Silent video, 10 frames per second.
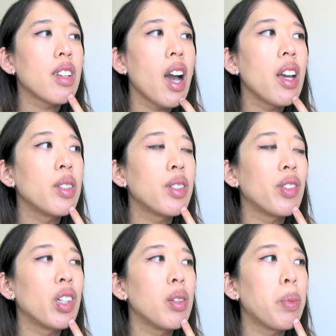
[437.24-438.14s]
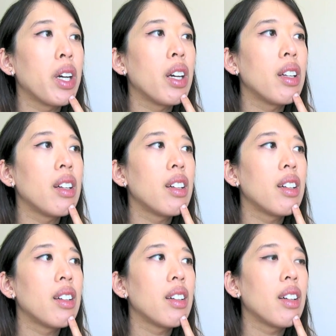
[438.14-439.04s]
kind of different, but
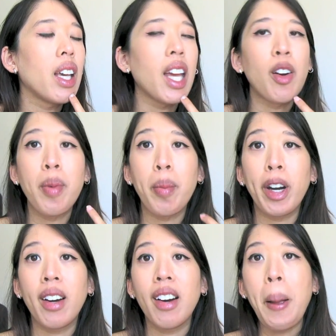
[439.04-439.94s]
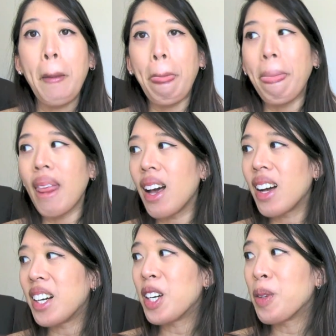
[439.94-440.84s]
I can't remember.
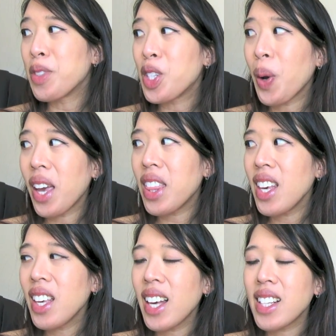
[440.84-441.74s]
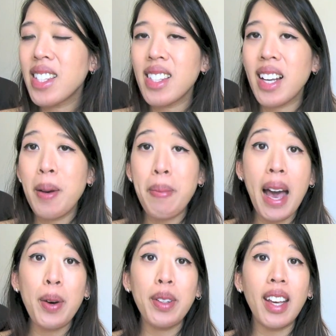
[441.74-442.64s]
Um, so I think that's
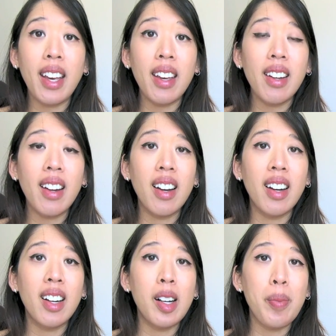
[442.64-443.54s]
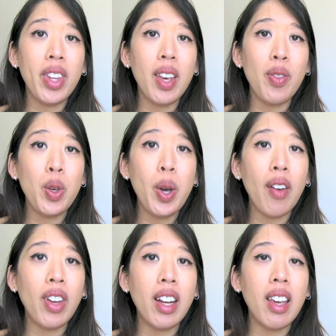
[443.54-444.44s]
about it. Um, if you
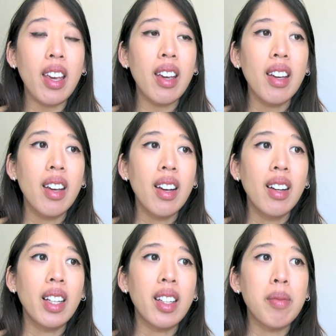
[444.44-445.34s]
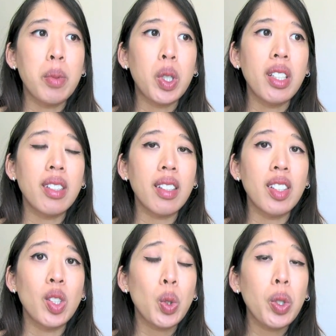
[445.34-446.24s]
have any like morning
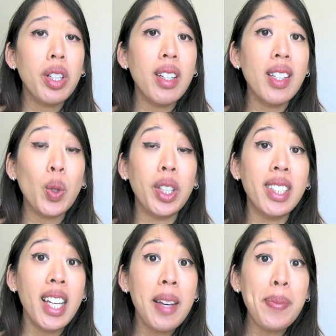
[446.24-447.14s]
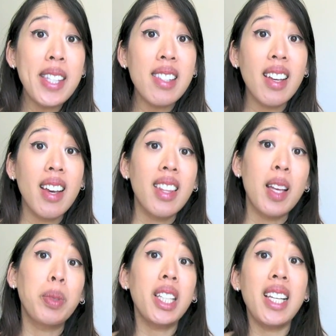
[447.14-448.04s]
sickness stories or tips,
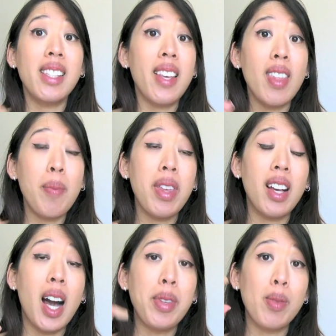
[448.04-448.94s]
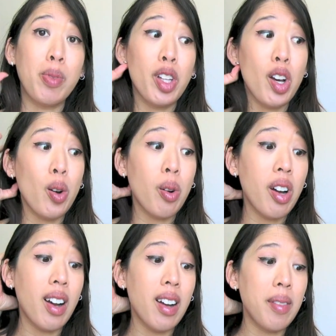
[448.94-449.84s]
then please leave them in the comments below.
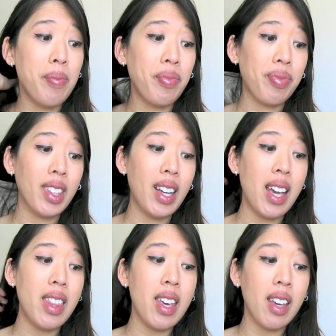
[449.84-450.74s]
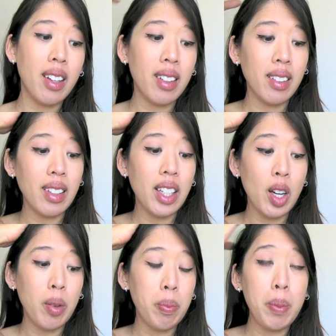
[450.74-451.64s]
Um, I think you
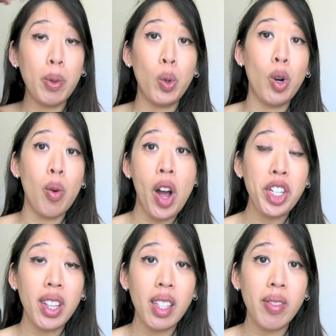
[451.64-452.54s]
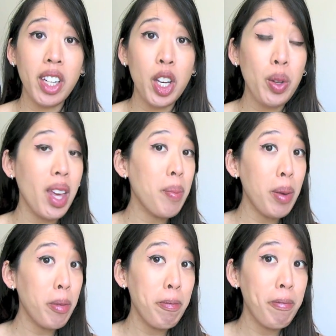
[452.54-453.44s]
know people who are watching this video they
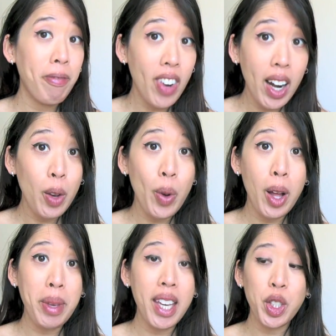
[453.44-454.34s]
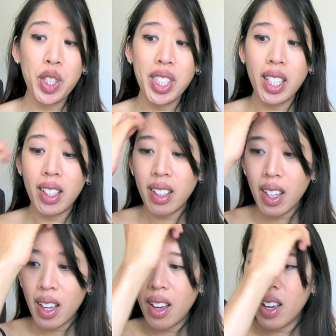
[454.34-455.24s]
might very well be interested
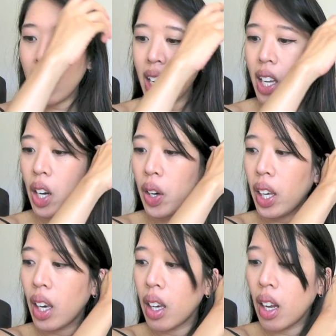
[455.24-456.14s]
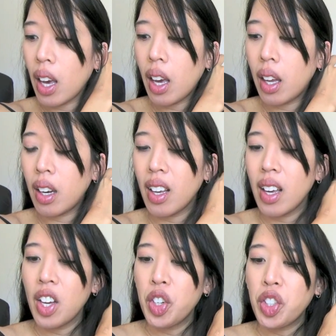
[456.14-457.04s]
in hearing it and
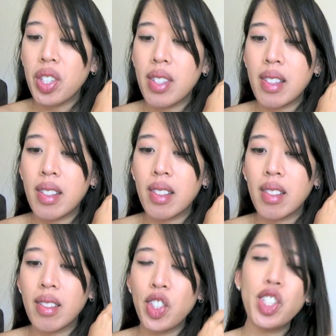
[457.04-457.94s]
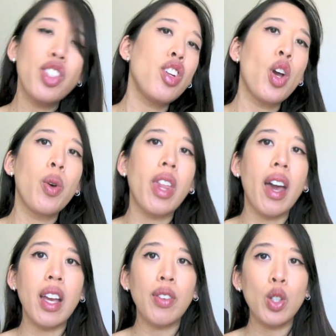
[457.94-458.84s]
just just know
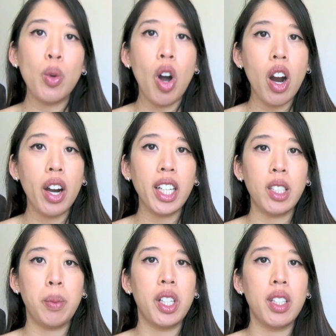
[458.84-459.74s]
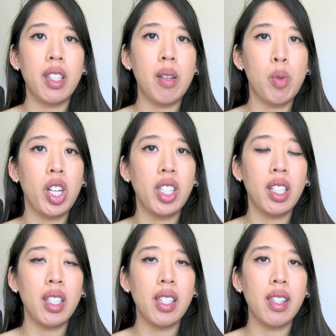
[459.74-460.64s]
that if you are experiencing morning
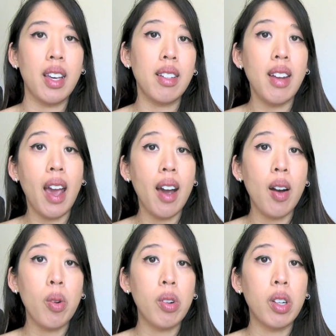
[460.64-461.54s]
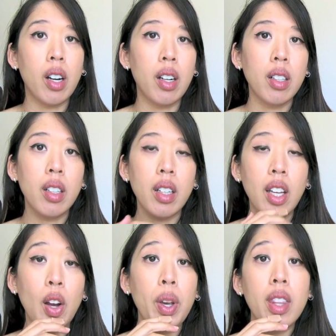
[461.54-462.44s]
sickness like now or
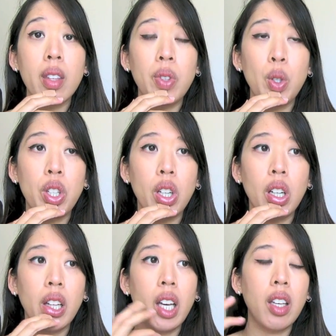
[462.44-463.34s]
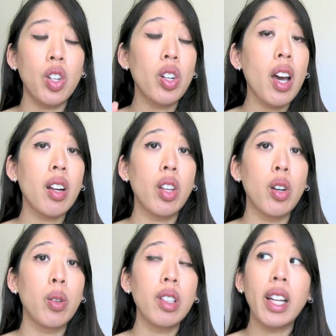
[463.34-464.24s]
you know in the future like you're not
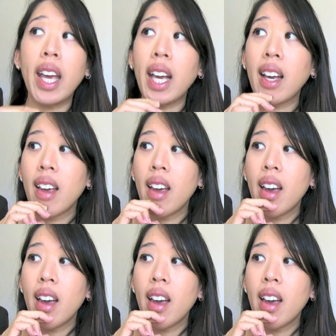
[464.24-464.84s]
alone like